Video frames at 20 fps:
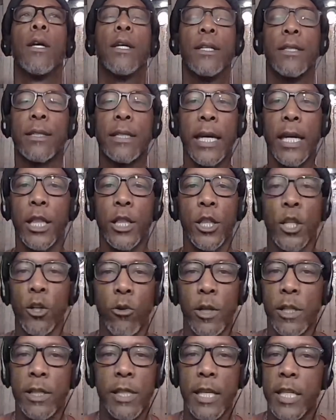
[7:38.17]
St.
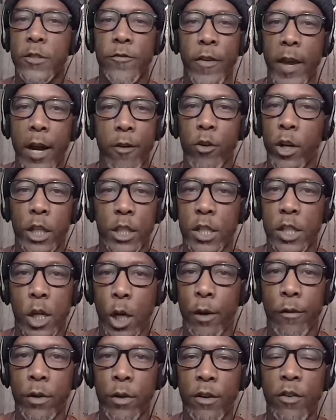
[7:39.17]
Louis is very
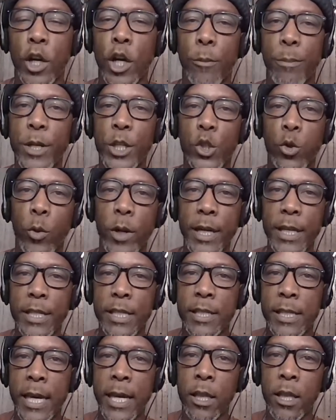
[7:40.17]
conservative. Between
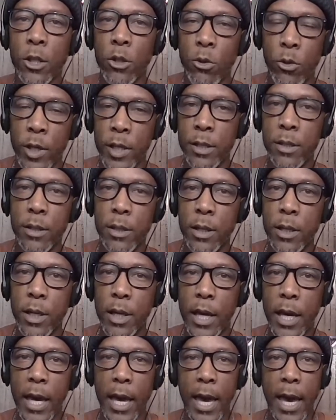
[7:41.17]
St. Louis
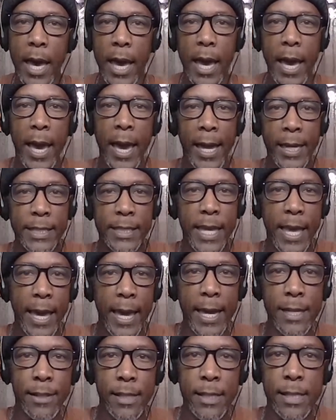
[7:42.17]
and
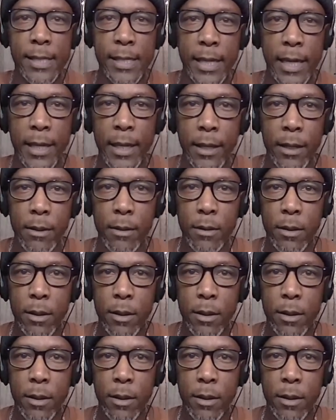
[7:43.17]
Kansas City,